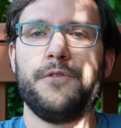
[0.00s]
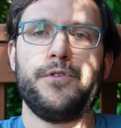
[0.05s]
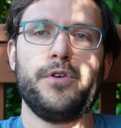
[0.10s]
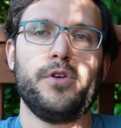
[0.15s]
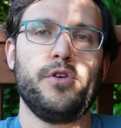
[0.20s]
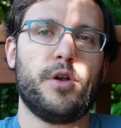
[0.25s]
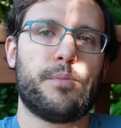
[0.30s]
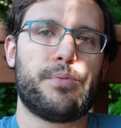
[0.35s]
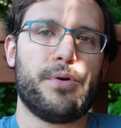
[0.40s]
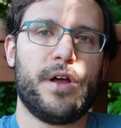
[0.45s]
If you're
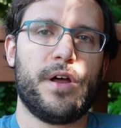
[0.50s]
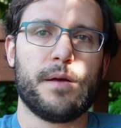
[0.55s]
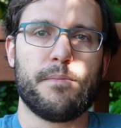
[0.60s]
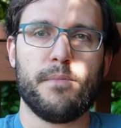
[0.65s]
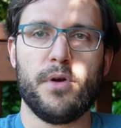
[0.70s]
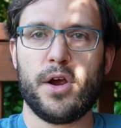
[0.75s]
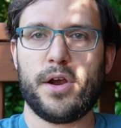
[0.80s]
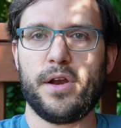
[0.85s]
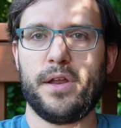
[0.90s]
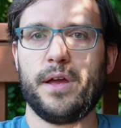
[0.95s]
new to product
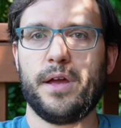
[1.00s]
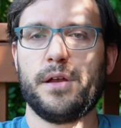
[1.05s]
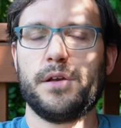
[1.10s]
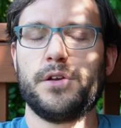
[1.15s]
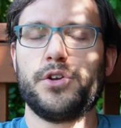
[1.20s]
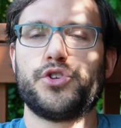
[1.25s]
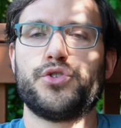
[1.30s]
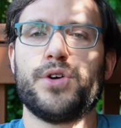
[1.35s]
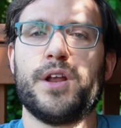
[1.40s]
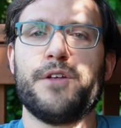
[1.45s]
marketing,
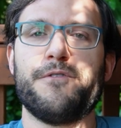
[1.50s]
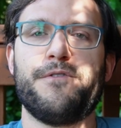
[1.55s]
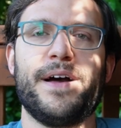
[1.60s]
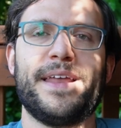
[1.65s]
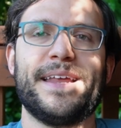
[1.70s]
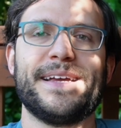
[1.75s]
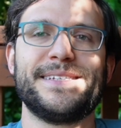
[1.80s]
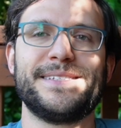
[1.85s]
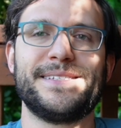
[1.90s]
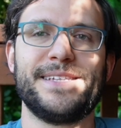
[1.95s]
try to
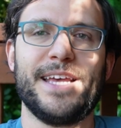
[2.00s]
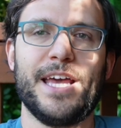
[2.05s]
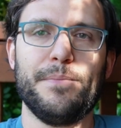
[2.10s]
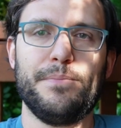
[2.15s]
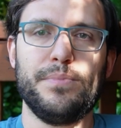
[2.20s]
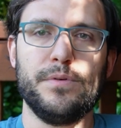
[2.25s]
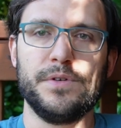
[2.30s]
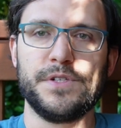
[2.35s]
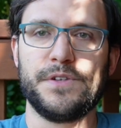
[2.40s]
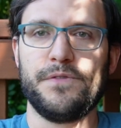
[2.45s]
find
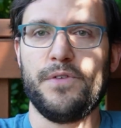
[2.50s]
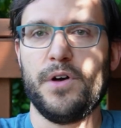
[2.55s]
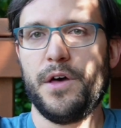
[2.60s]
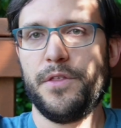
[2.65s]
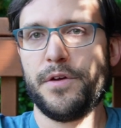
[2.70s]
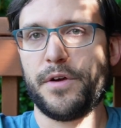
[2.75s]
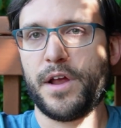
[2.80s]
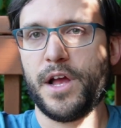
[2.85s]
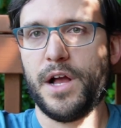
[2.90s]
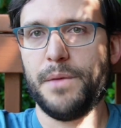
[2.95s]
examples of
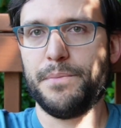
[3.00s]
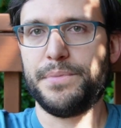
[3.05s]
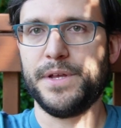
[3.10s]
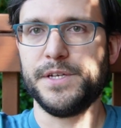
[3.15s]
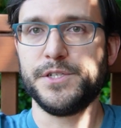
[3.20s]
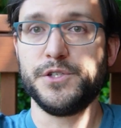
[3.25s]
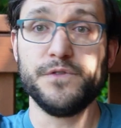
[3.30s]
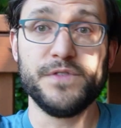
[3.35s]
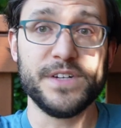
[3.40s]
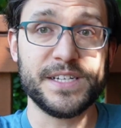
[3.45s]
other
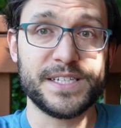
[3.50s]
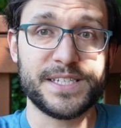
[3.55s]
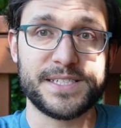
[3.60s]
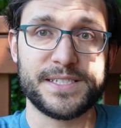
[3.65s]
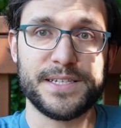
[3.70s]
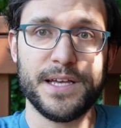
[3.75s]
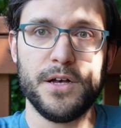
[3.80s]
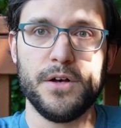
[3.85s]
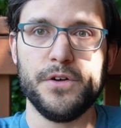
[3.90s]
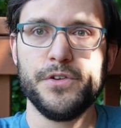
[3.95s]
companies who have
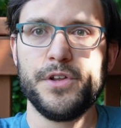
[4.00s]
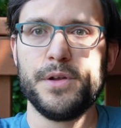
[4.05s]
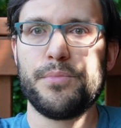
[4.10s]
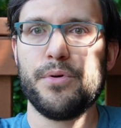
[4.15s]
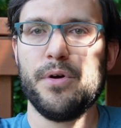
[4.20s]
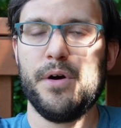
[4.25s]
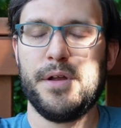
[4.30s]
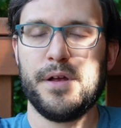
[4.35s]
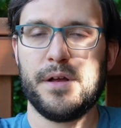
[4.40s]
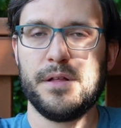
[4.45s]
excelled at
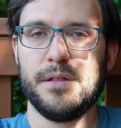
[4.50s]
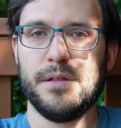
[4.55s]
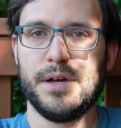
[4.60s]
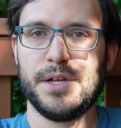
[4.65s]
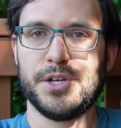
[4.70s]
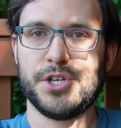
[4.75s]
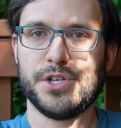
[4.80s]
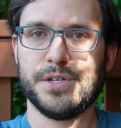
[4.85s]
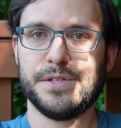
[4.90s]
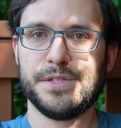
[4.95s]
product
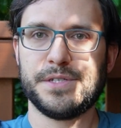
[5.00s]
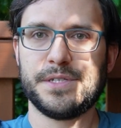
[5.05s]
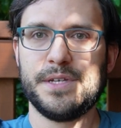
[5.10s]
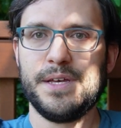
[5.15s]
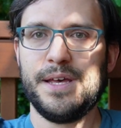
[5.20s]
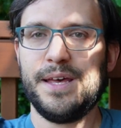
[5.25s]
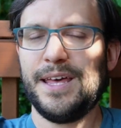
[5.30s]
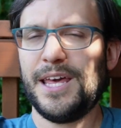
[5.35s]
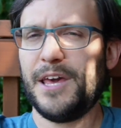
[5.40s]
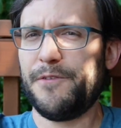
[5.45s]
launches.
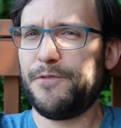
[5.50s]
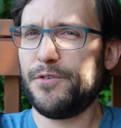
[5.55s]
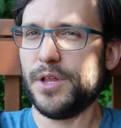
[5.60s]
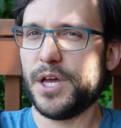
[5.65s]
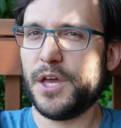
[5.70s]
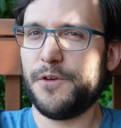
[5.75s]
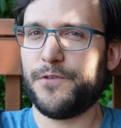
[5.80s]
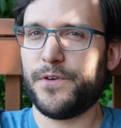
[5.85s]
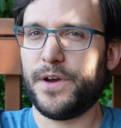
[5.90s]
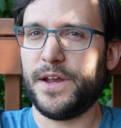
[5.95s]
If you're
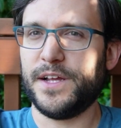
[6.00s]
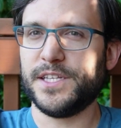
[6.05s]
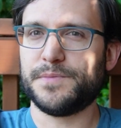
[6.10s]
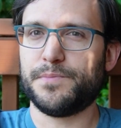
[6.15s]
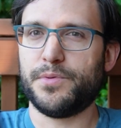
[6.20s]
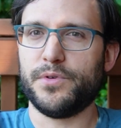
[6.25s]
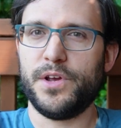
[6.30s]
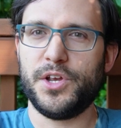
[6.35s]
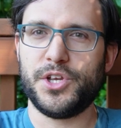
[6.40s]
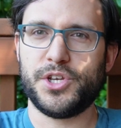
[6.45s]
looking for
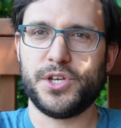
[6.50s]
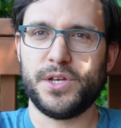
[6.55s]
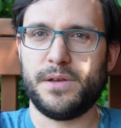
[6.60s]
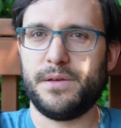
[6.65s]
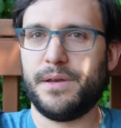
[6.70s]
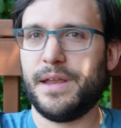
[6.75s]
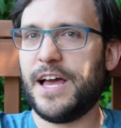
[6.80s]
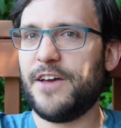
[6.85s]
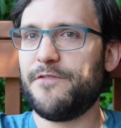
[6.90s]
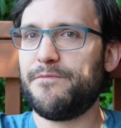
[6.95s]

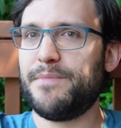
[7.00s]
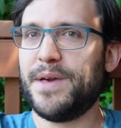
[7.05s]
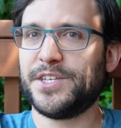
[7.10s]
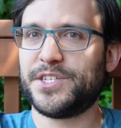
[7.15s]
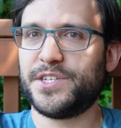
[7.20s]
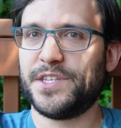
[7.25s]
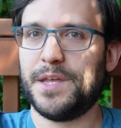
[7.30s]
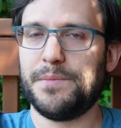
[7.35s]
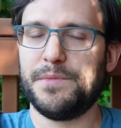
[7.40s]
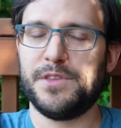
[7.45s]
inspiration, I've
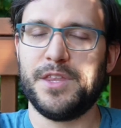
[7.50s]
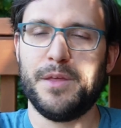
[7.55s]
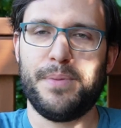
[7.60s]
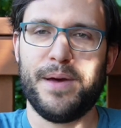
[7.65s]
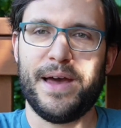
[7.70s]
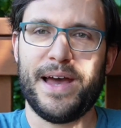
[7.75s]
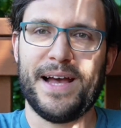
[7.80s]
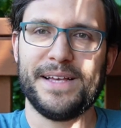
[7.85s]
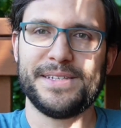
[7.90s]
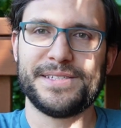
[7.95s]
mentioned them in the
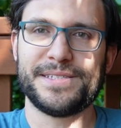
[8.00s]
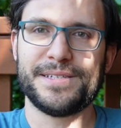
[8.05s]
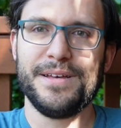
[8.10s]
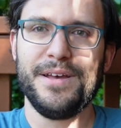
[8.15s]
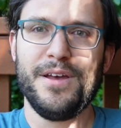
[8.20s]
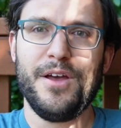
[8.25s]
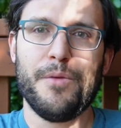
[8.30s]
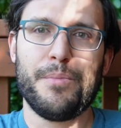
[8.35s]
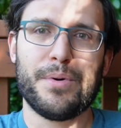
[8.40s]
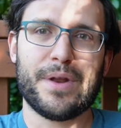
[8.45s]
past,
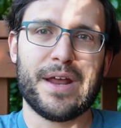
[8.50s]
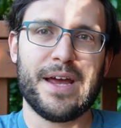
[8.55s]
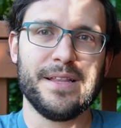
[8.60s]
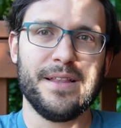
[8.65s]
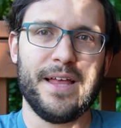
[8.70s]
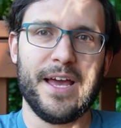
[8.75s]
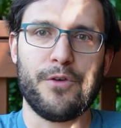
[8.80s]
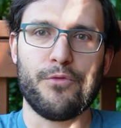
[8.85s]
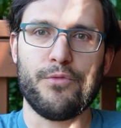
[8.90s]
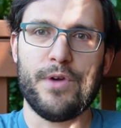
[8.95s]
but I
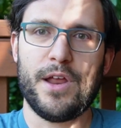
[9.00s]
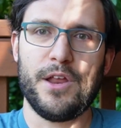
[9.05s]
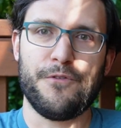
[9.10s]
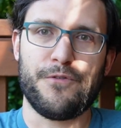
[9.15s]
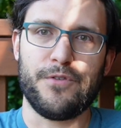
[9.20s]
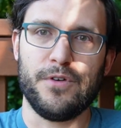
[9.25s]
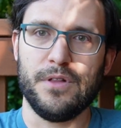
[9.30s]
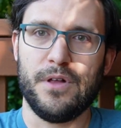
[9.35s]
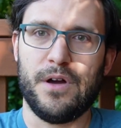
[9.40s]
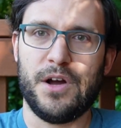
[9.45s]
like Ready
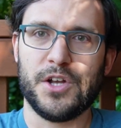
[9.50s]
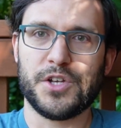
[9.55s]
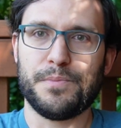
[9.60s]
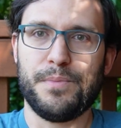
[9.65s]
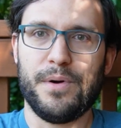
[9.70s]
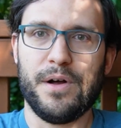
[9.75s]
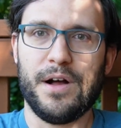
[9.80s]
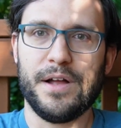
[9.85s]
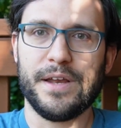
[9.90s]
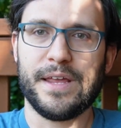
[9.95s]
for Launch
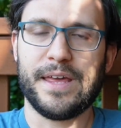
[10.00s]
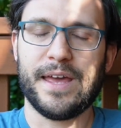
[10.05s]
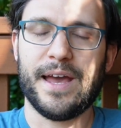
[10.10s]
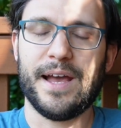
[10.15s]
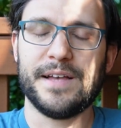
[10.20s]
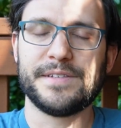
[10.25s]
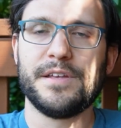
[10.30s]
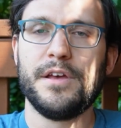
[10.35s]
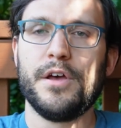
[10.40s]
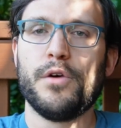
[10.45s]

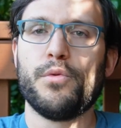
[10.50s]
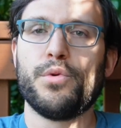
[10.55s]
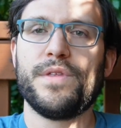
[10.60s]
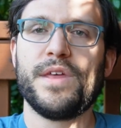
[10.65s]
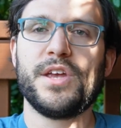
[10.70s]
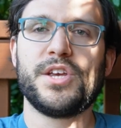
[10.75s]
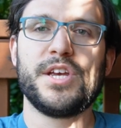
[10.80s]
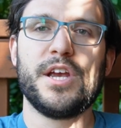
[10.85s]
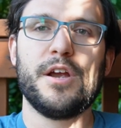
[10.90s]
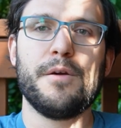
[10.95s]
podcasts where
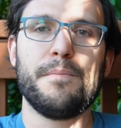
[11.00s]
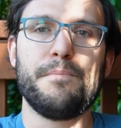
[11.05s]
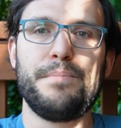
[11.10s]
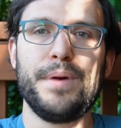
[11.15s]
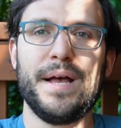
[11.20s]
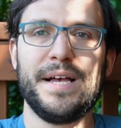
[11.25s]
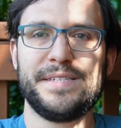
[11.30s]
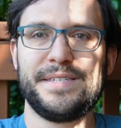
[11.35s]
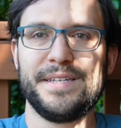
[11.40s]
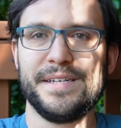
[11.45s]
they share
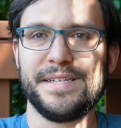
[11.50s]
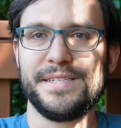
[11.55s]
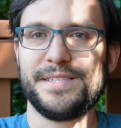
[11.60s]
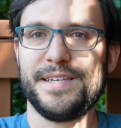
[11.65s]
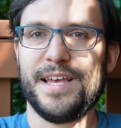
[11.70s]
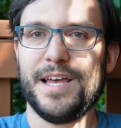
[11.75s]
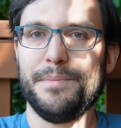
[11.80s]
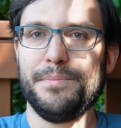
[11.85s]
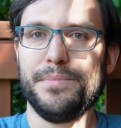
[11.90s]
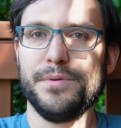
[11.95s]
best
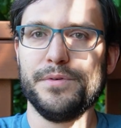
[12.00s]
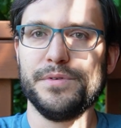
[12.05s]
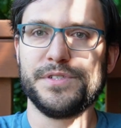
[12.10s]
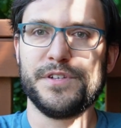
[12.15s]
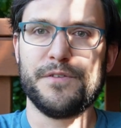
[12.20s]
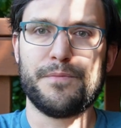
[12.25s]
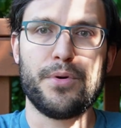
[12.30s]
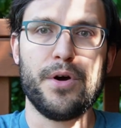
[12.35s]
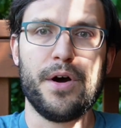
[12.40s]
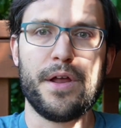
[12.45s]
examples
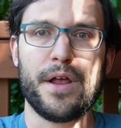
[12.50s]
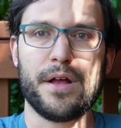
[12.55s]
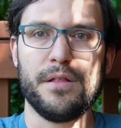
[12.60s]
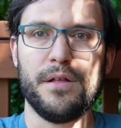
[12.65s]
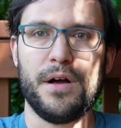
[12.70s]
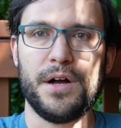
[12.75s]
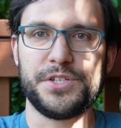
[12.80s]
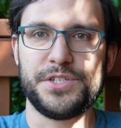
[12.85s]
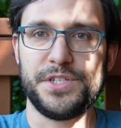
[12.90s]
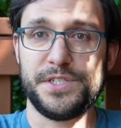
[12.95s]
of product
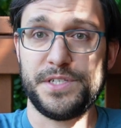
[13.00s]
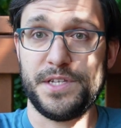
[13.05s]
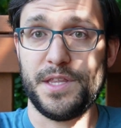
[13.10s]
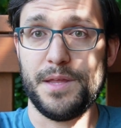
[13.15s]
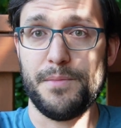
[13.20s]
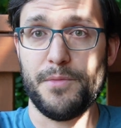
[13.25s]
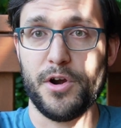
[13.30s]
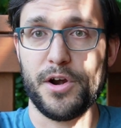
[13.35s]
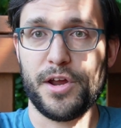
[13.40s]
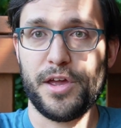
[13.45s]
launches in
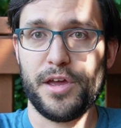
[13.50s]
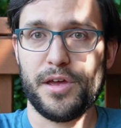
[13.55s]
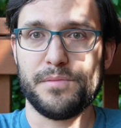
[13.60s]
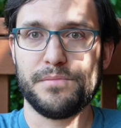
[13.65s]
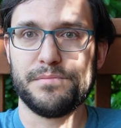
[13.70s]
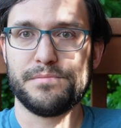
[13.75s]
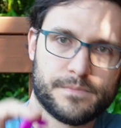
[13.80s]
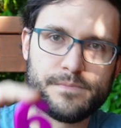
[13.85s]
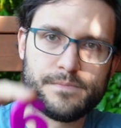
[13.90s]
the market.